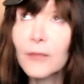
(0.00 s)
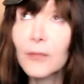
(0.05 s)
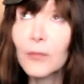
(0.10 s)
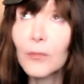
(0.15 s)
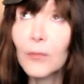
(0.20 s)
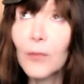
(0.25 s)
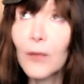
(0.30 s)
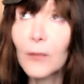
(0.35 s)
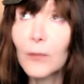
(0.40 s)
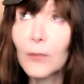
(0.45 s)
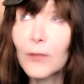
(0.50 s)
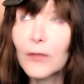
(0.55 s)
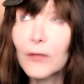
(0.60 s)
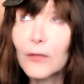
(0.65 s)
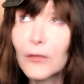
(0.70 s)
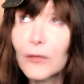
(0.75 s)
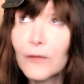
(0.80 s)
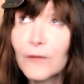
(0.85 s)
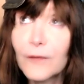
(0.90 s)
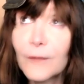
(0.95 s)
what we
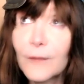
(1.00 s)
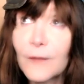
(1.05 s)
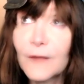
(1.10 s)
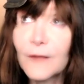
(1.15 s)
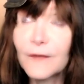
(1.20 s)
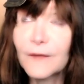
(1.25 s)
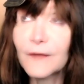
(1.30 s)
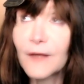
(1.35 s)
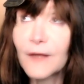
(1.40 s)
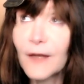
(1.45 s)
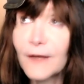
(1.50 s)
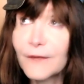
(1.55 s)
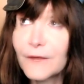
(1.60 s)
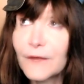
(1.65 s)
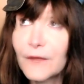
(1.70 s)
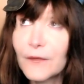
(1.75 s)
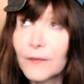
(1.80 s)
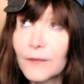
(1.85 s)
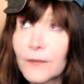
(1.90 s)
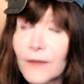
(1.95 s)
learned from this,
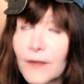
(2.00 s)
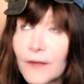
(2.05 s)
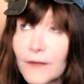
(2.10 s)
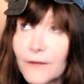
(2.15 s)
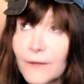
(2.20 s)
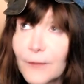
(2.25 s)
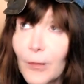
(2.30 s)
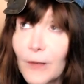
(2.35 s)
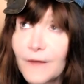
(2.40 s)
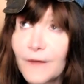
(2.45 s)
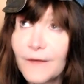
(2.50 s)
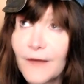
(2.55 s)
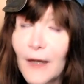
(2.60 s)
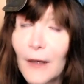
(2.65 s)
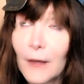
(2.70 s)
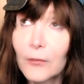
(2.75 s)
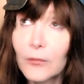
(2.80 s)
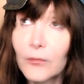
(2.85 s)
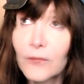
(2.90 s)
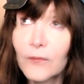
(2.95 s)
it spreads
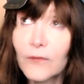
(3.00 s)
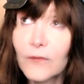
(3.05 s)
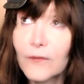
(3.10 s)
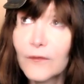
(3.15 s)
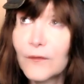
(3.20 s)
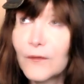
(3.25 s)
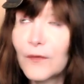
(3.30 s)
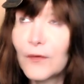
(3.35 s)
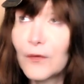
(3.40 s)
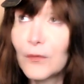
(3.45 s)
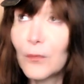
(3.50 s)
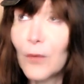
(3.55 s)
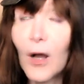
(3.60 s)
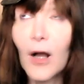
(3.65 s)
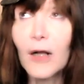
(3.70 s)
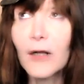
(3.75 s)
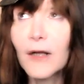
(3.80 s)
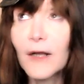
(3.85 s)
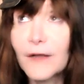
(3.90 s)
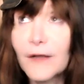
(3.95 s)
out to
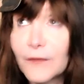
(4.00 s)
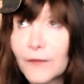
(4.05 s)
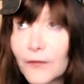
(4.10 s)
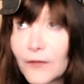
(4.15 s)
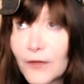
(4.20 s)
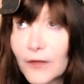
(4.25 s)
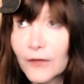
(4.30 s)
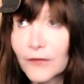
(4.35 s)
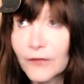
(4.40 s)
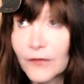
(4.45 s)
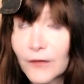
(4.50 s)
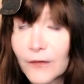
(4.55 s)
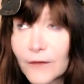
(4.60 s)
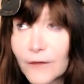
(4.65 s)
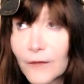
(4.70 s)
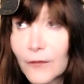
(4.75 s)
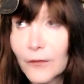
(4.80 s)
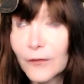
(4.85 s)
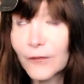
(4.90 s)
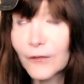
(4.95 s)
all kinds of addiction.
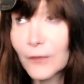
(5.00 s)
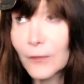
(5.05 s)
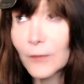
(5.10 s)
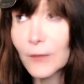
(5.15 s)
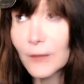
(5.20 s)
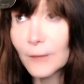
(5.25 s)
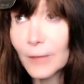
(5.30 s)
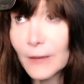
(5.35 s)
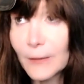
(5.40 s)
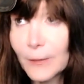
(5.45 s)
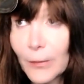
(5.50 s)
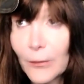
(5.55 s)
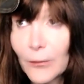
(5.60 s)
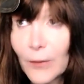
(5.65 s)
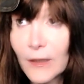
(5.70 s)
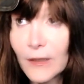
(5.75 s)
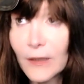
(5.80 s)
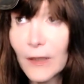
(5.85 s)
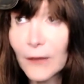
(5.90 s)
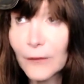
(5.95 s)
There are so many people
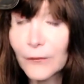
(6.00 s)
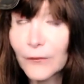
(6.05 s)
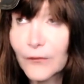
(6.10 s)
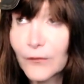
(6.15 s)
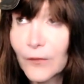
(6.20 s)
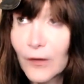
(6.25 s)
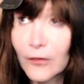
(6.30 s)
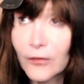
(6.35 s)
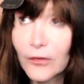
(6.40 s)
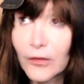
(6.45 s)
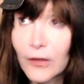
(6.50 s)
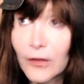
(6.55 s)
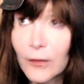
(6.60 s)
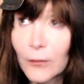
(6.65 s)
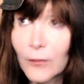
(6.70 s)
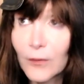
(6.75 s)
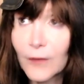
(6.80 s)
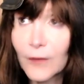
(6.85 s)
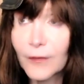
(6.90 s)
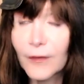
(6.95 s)
right now struggling
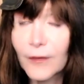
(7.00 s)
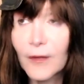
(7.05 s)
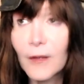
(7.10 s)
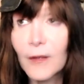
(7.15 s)
with